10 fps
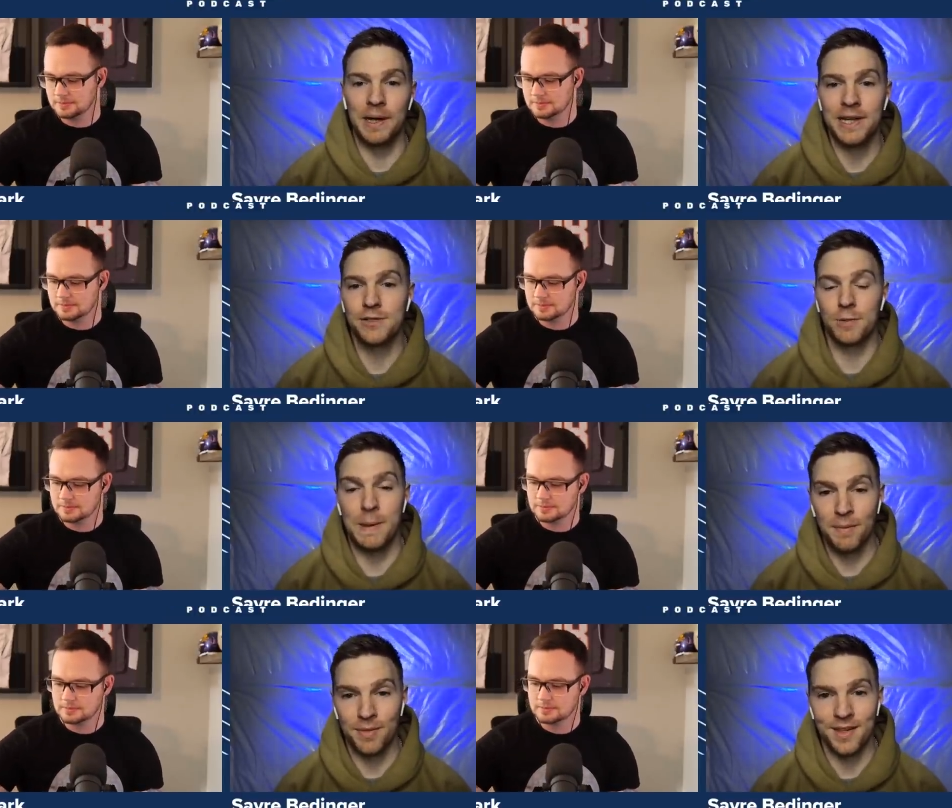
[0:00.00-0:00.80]
Speaker 1: buddies or
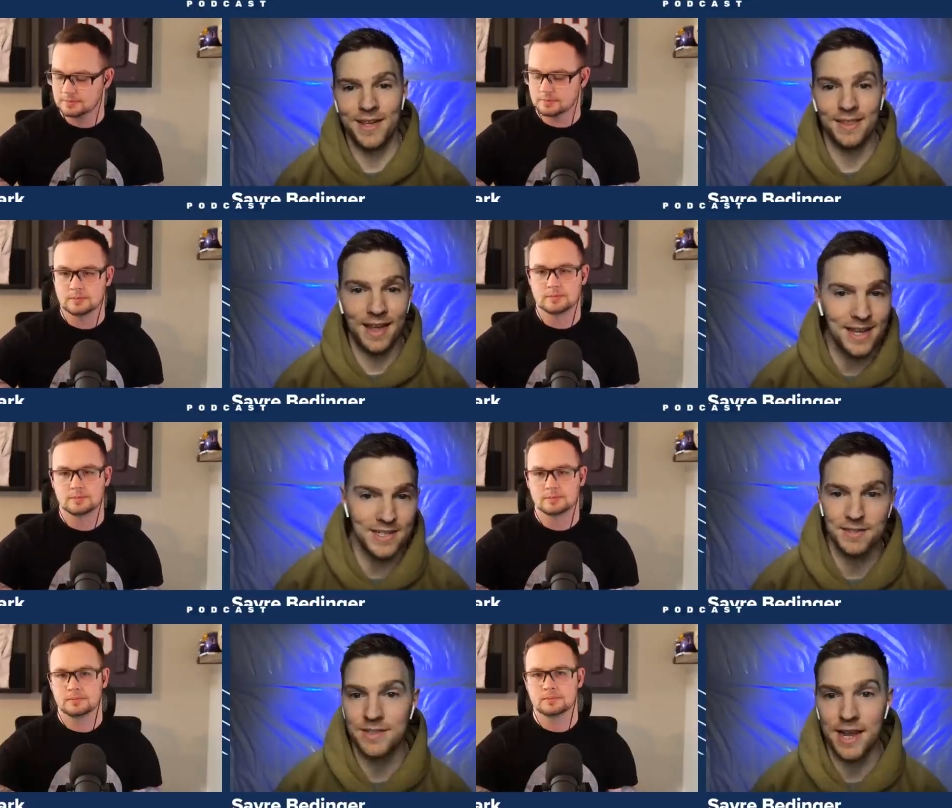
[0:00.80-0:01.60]
people that he likes
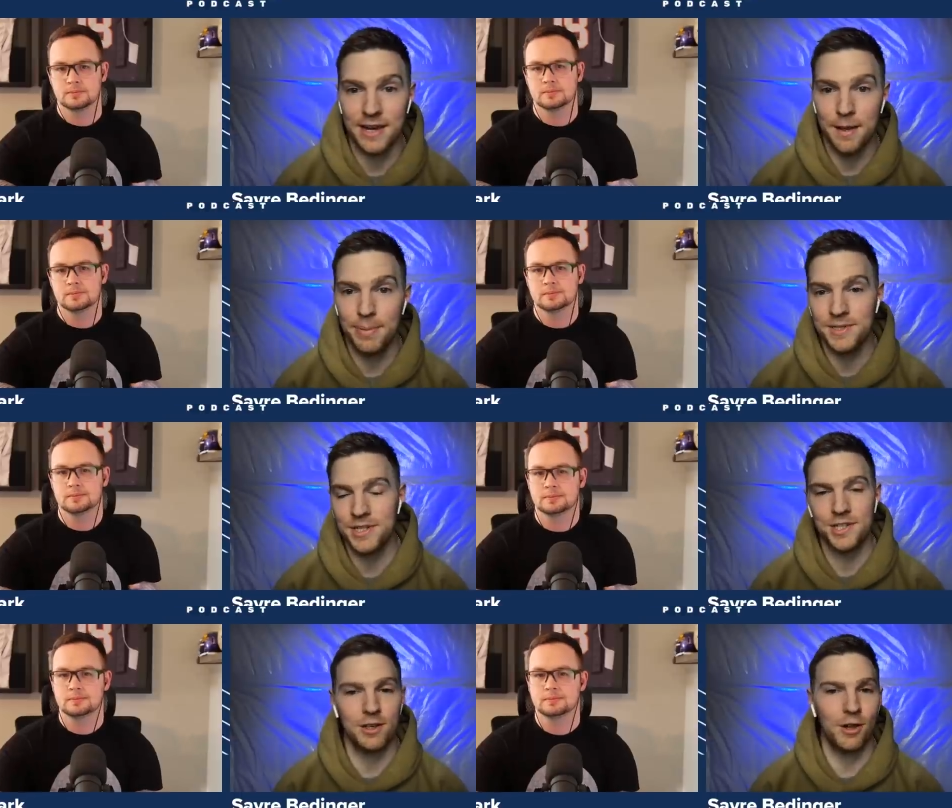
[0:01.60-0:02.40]
at the tight end
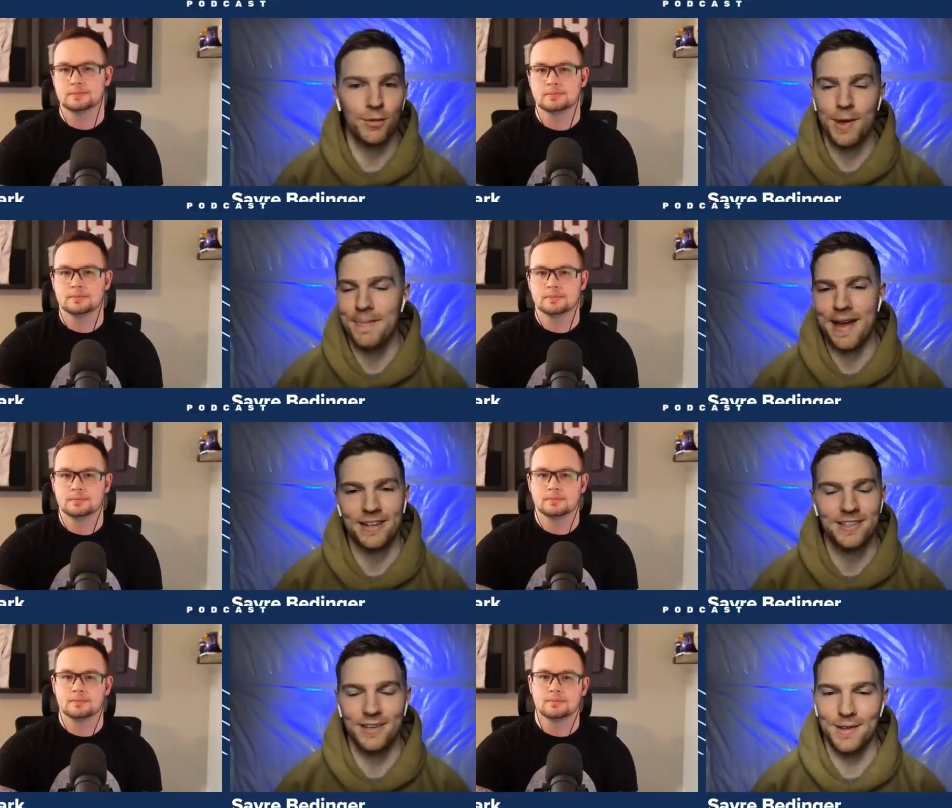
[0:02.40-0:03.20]
position, all the way back
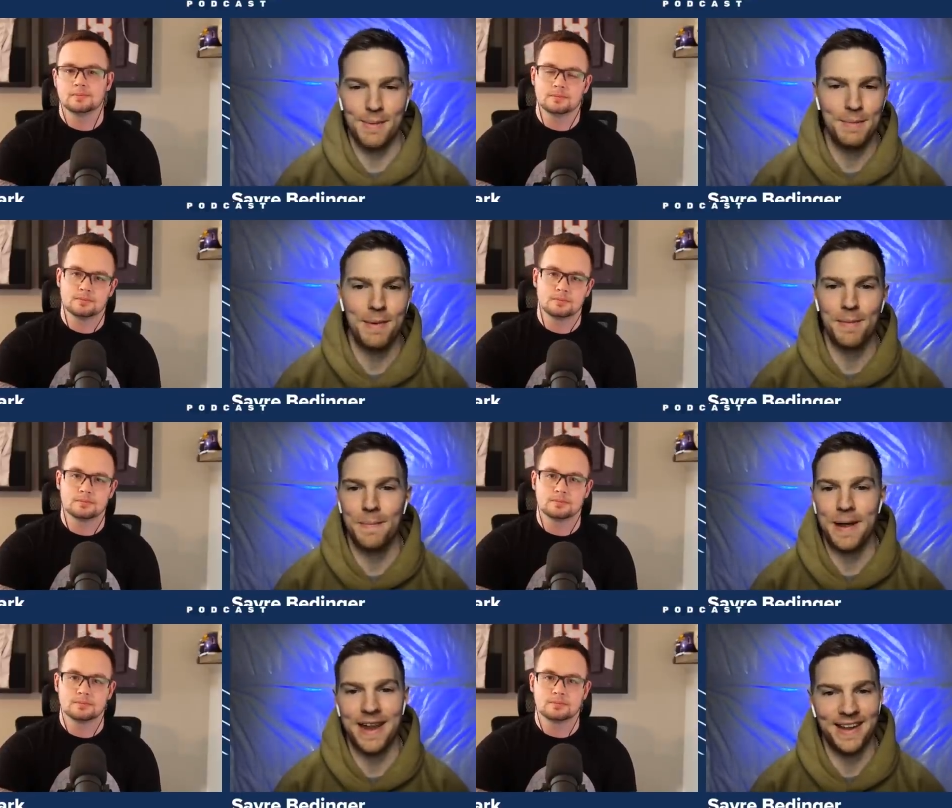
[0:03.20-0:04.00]
to, I mean, remember
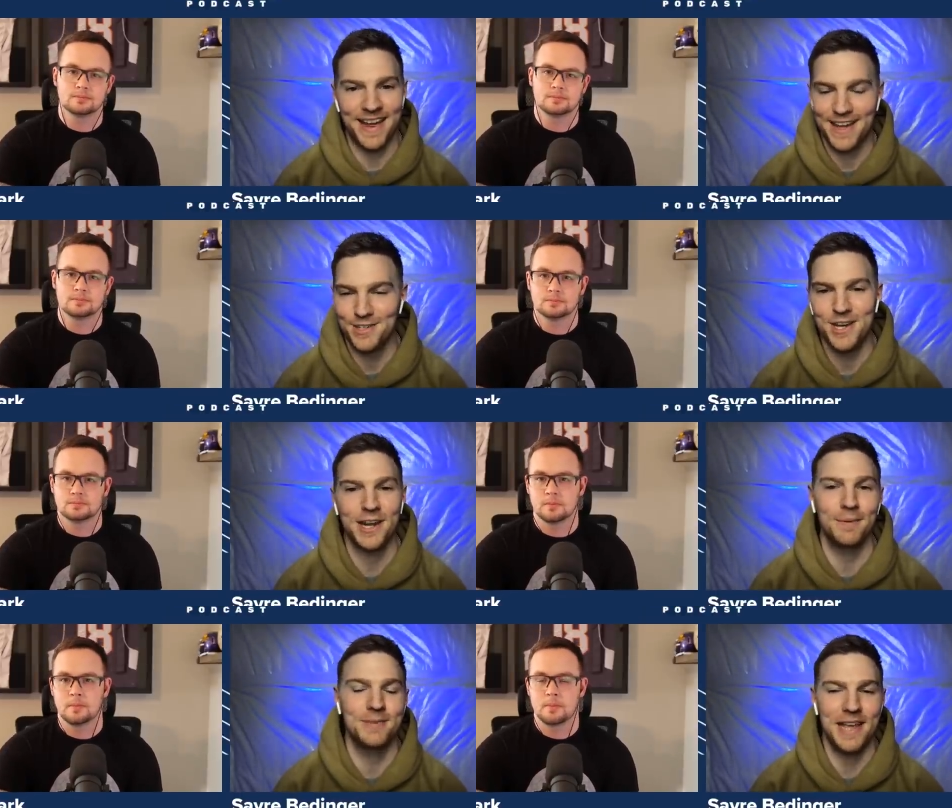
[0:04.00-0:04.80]
Peyton had
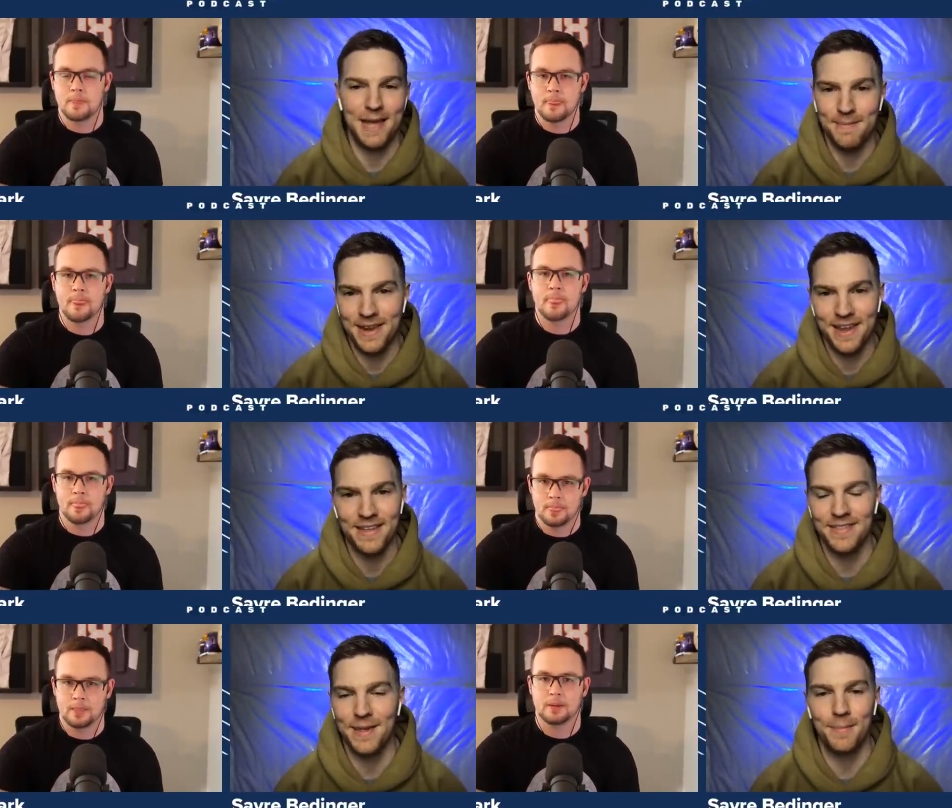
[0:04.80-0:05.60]
Jacob Tamme
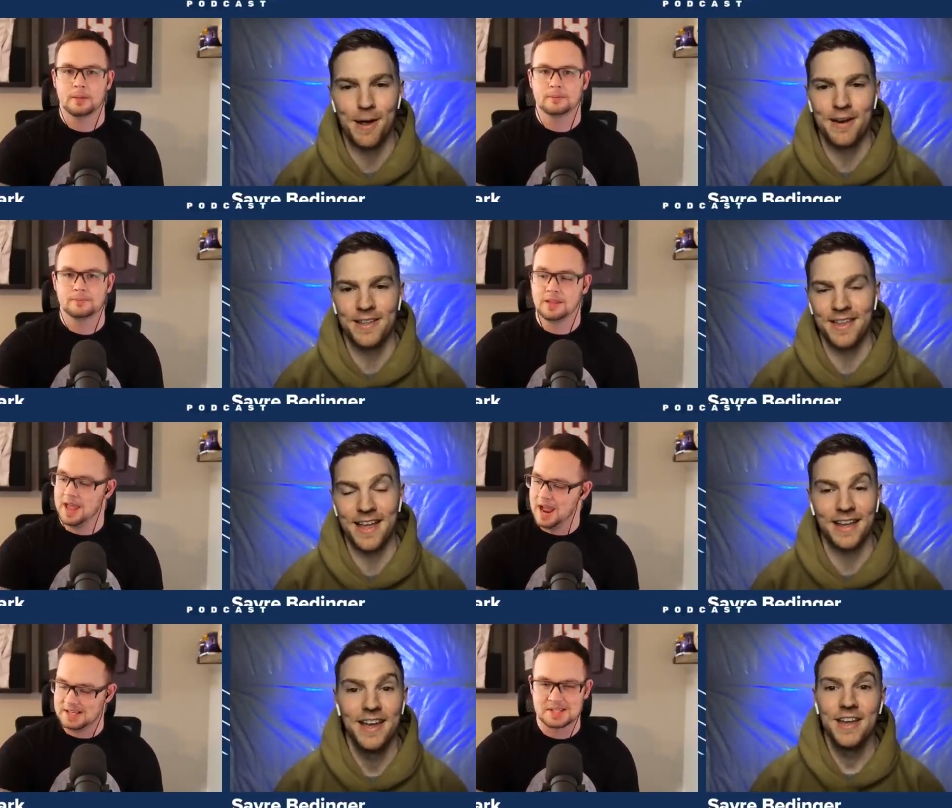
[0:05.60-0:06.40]
and they brought in yes.
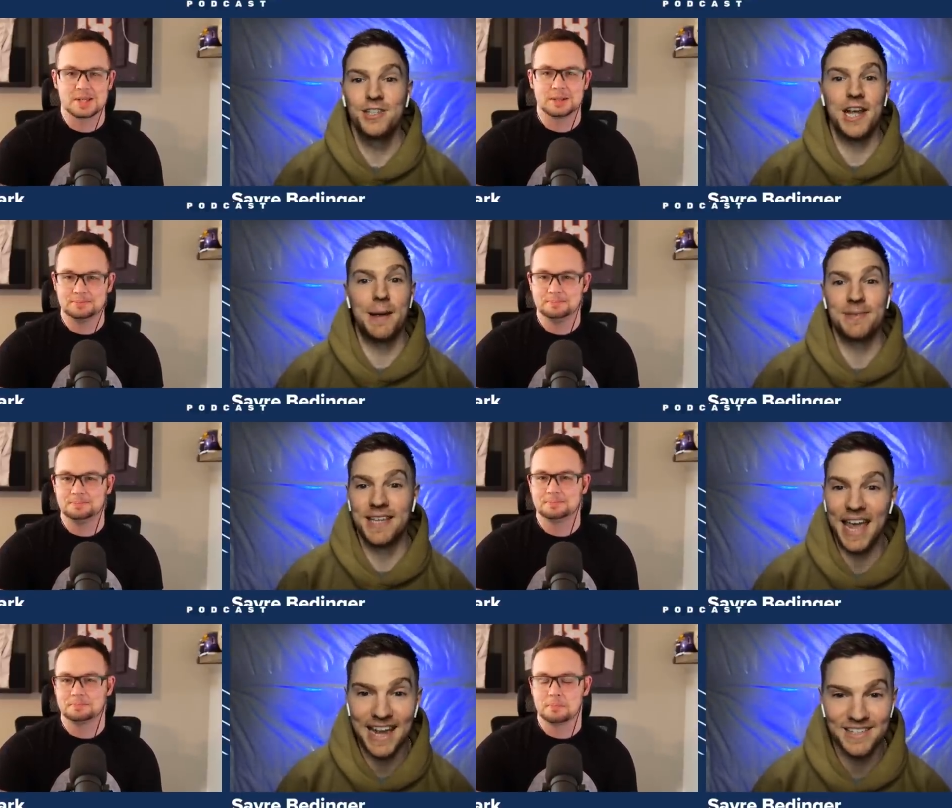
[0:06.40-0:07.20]
like James
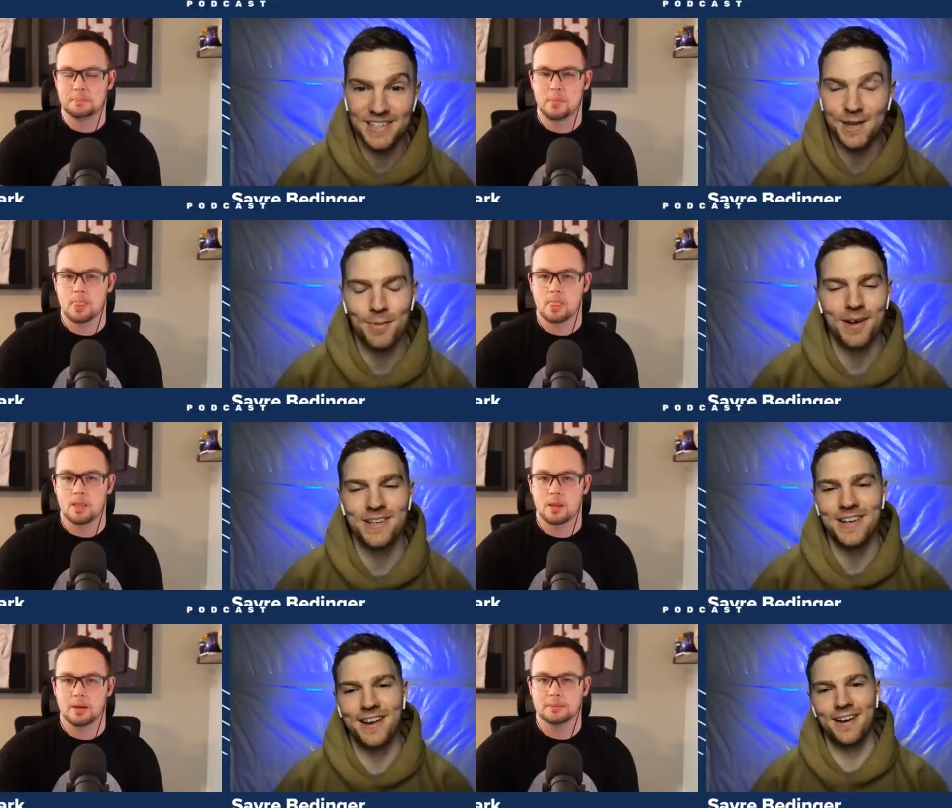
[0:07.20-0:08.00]
Casey one
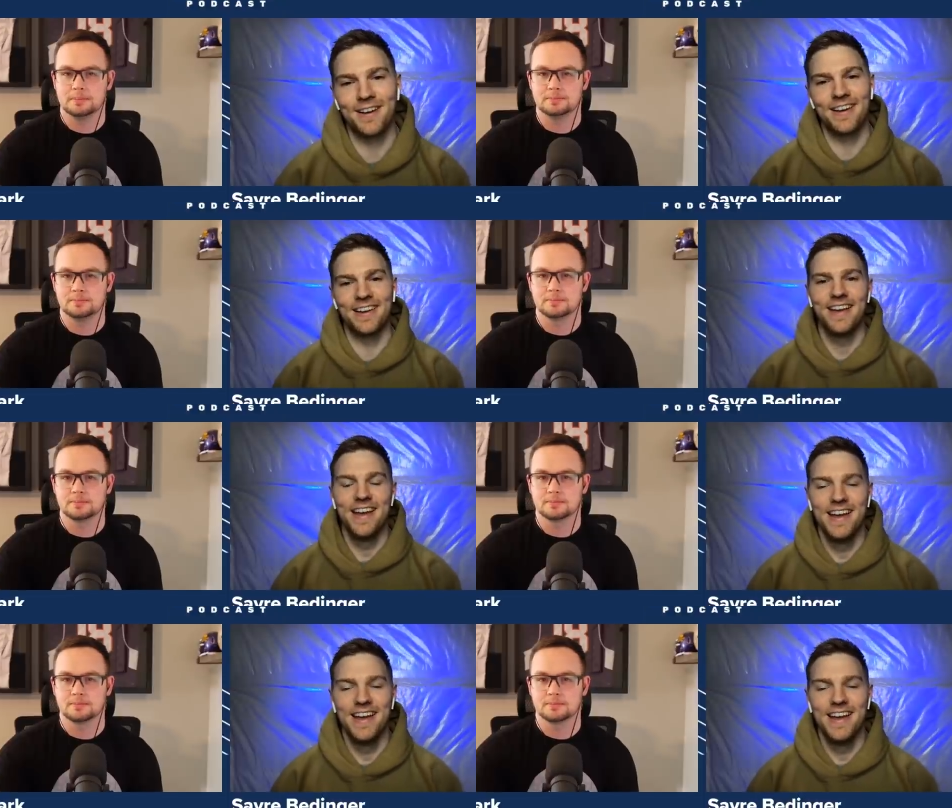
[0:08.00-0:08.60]
year and